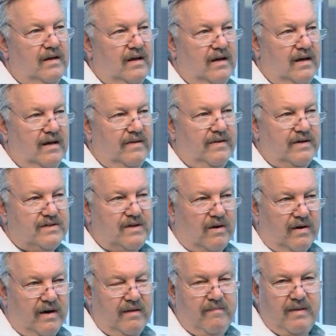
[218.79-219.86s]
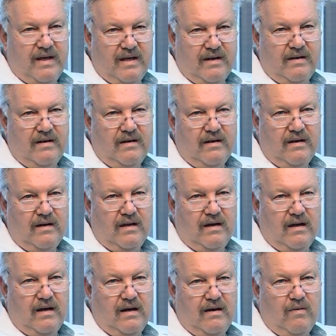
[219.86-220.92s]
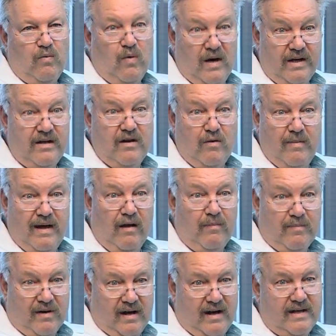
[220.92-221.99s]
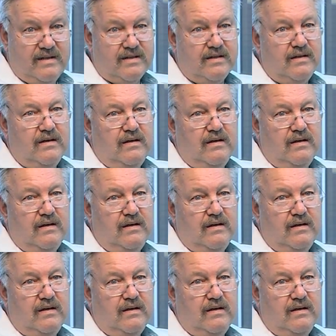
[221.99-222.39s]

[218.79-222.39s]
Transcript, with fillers: Uh, there's already been uh, one Nobel Prize